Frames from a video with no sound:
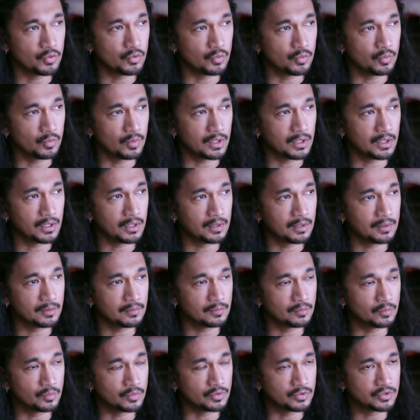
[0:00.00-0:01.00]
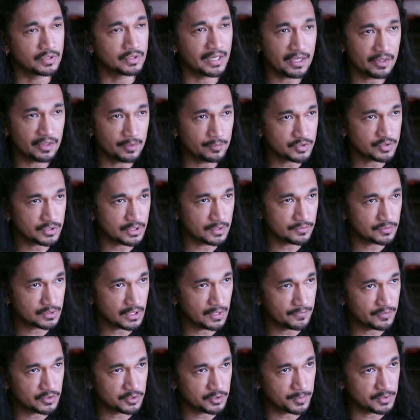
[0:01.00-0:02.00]
who would tie themselves
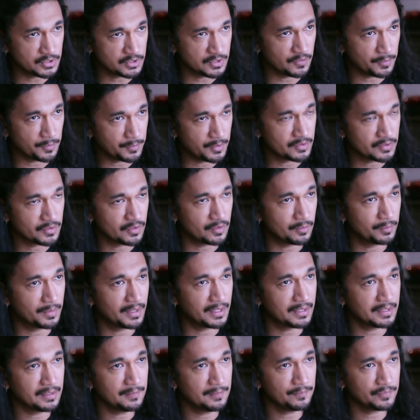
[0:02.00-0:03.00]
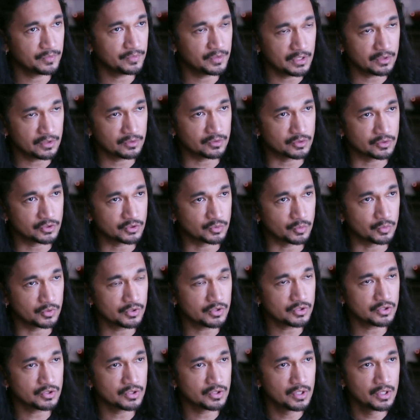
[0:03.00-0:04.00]
off in specific parts of their body, take their
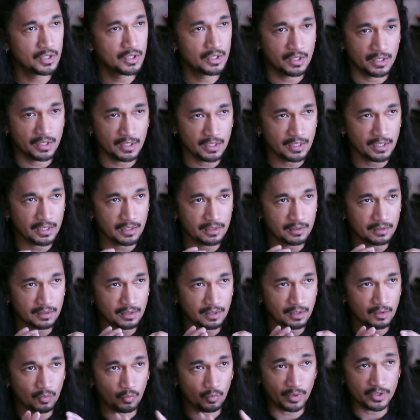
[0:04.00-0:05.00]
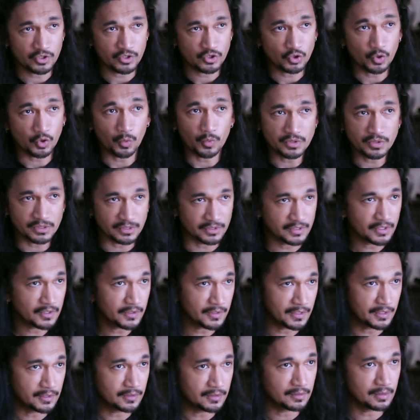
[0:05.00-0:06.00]
swords, and rush towards a
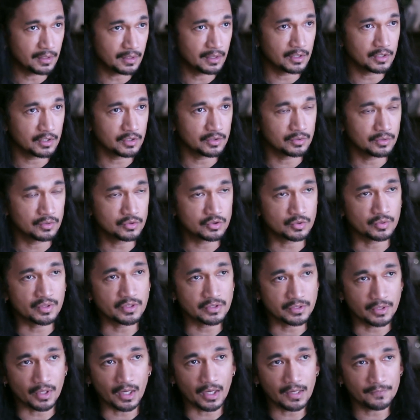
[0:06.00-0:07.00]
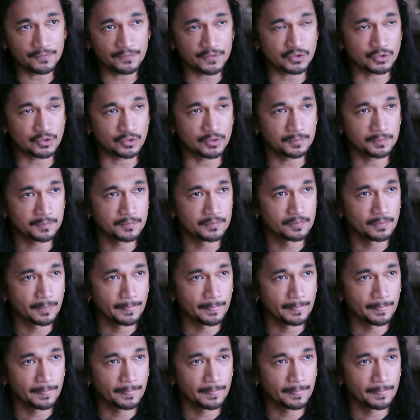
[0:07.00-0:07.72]
target, usually it's an officer,